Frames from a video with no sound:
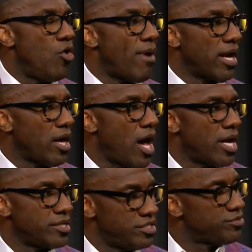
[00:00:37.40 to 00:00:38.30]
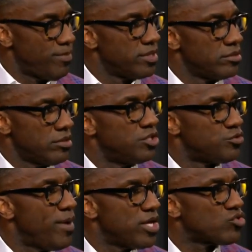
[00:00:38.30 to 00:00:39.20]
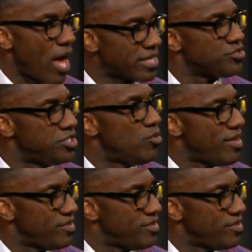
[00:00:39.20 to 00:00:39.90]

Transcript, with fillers: my God, he's, he's special. I can see why they